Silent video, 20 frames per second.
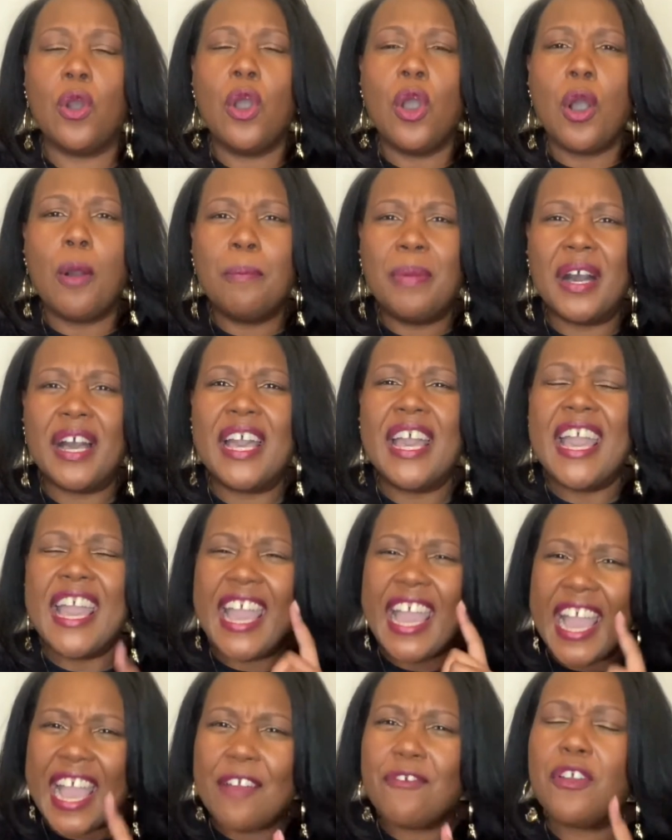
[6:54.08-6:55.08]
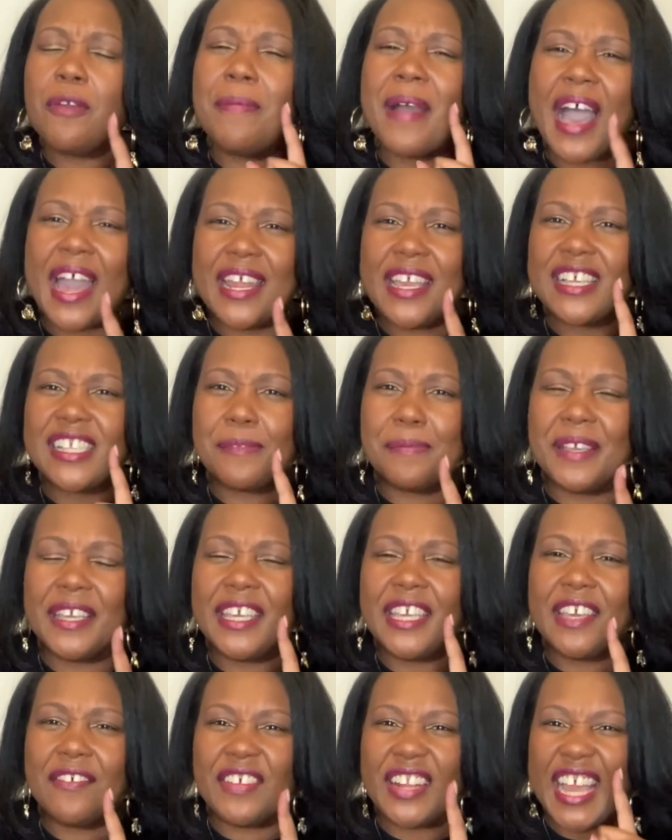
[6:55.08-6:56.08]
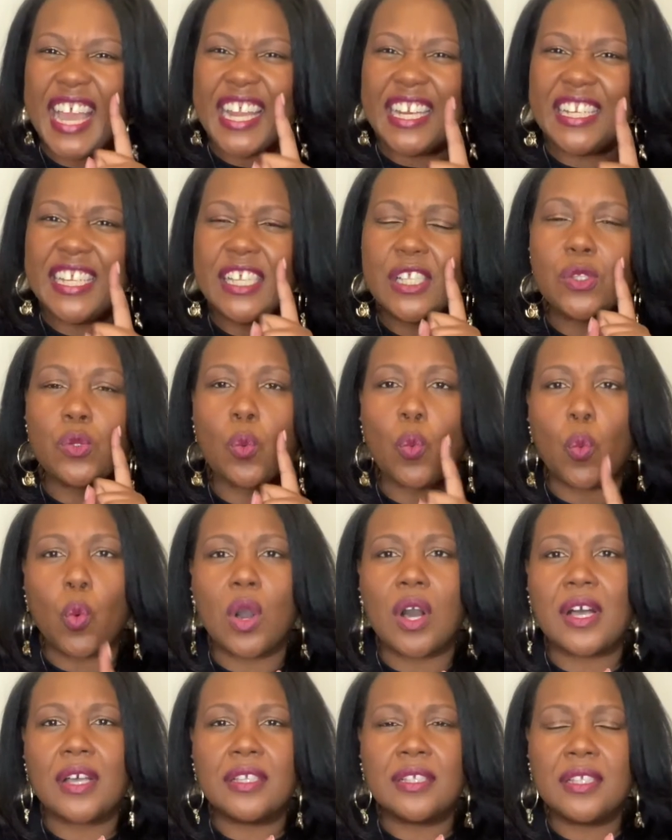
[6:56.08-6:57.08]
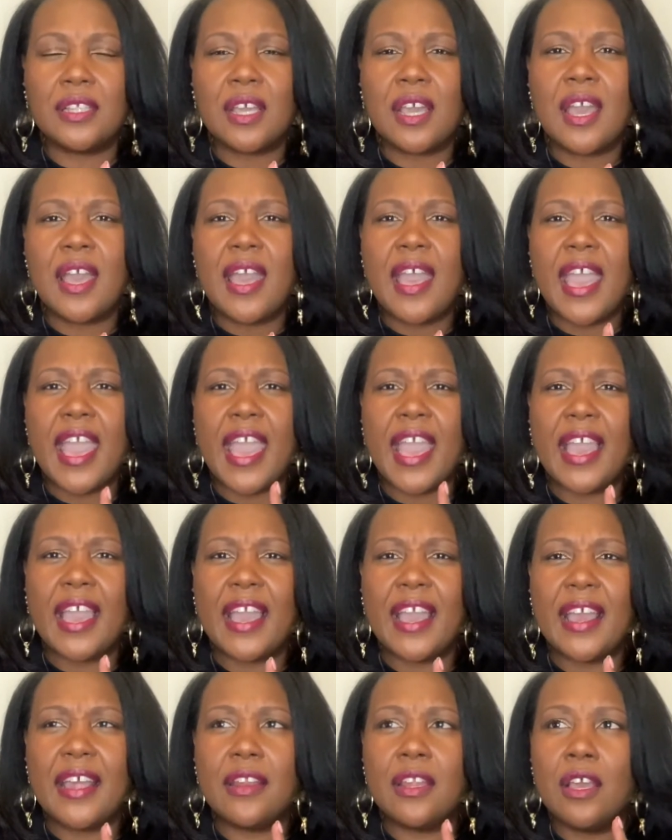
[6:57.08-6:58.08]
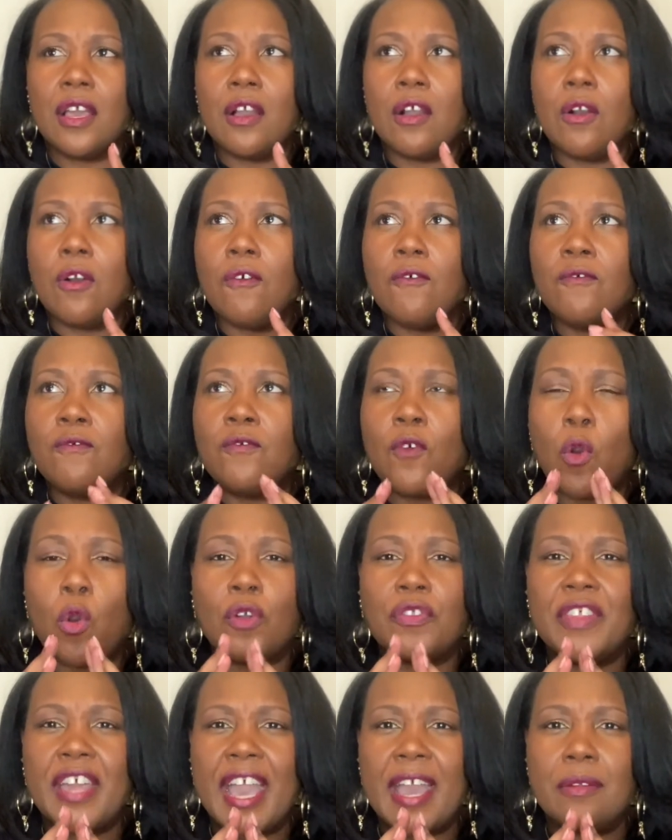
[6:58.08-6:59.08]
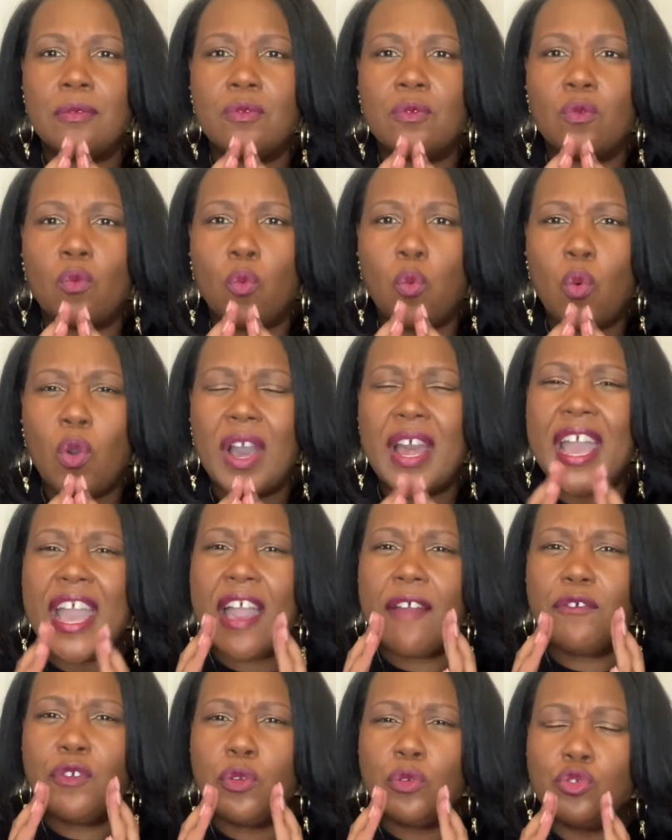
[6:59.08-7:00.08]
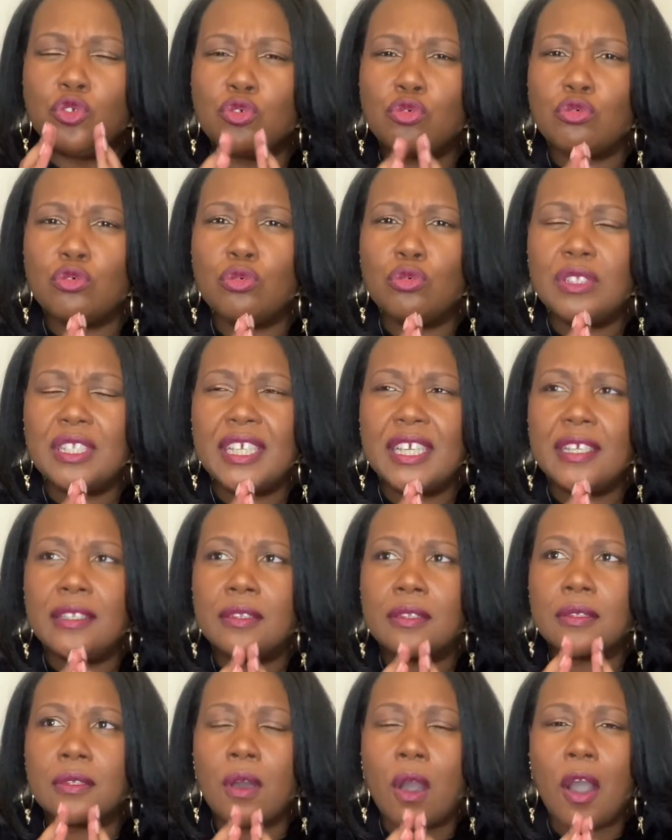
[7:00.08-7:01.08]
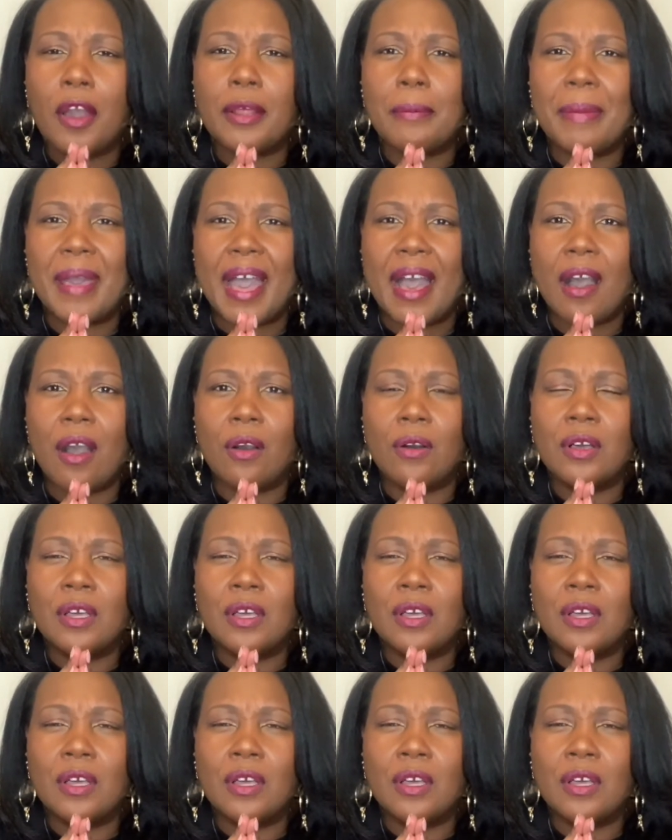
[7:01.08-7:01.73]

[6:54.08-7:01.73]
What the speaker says: but everybody has been given at least one. And for that one, have you truly thought about